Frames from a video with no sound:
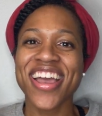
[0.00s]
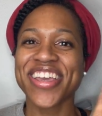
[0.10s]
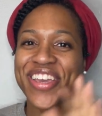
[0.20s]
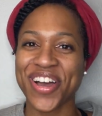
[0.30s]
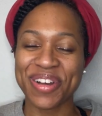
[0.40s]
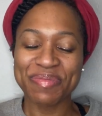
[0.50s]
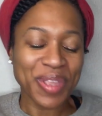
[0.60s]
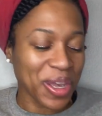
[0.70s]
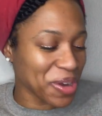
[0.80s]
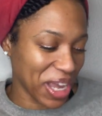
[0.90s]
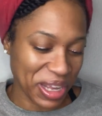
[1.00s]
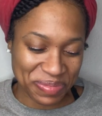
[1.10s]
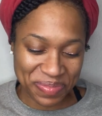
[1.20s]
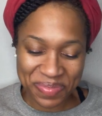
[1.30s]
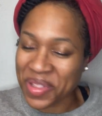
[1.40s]
y'all, okay,
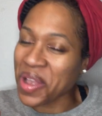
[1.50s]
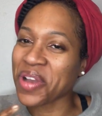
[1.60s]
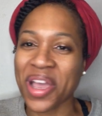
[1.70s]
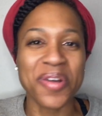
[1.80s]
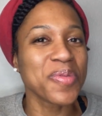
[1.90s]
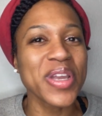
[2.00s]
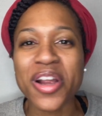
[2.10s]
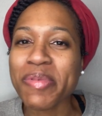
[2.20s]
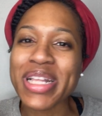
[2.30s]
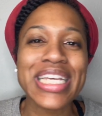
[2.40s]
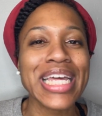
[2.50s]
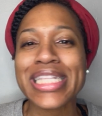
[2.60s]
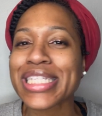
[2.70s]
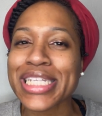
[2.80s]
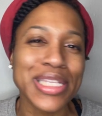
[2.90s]
okay. We are about to get
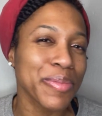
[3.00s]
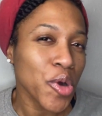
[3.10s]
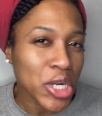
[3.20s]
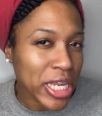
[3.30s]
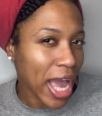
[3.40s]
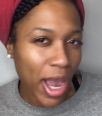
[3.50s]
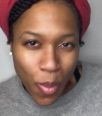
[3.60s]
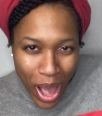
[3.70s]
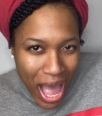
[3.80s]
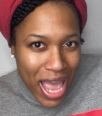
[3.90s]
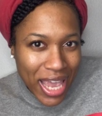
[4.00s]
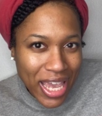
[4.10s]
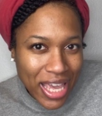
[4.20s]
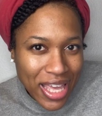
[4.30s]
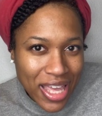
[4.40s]
into some more D I Y.
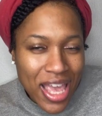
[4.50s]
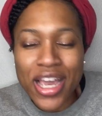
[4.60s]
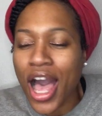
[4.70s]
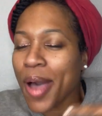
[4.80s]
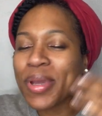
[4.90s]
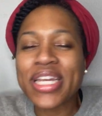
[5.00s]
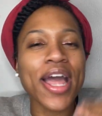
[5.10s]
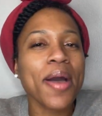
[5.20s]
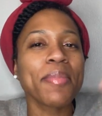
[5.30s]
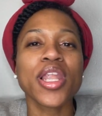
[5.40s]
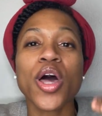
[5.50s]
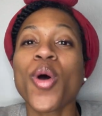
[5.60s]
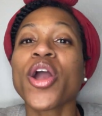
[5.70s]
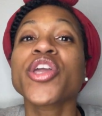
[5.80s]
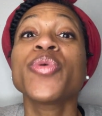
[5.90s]
Comment down below,
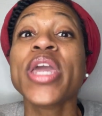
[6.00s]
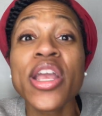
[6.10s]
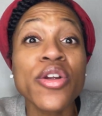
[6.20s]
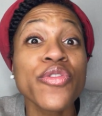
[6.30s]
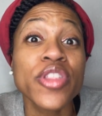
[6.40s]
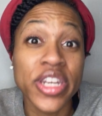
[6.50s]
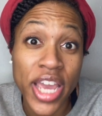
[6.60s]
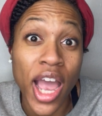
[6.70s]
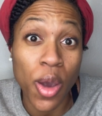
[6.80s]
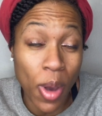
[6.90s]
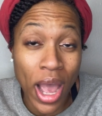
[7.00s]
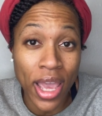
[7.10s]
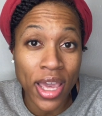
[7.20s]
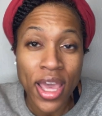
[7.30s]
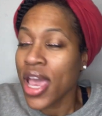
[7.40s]
are you here for the D I Y?
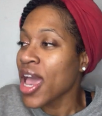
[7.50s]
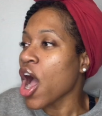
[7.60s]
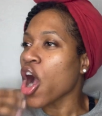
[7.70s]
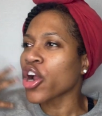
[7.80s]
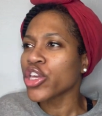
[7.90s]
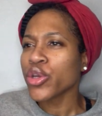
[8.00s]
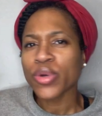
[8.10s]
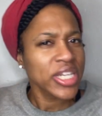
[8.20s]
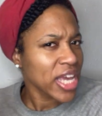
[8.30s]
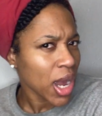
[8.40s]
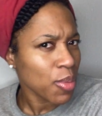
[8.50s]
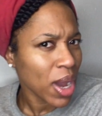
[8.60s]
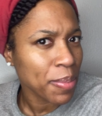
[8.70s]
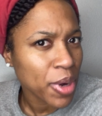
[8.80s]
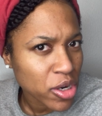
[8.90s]
Are you a D I Y
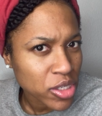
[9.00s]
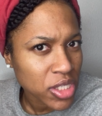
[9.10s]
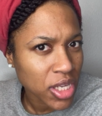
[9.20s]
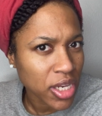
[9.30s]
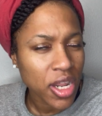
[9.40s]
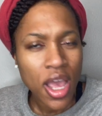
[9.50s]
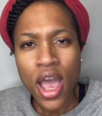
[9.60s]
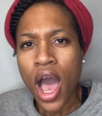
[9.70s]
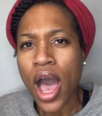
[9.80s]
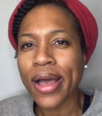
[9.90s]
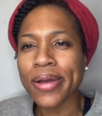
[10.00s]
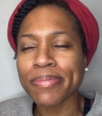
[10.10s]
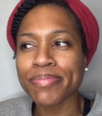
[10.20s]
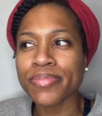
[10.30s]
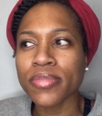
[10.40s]
person? Um,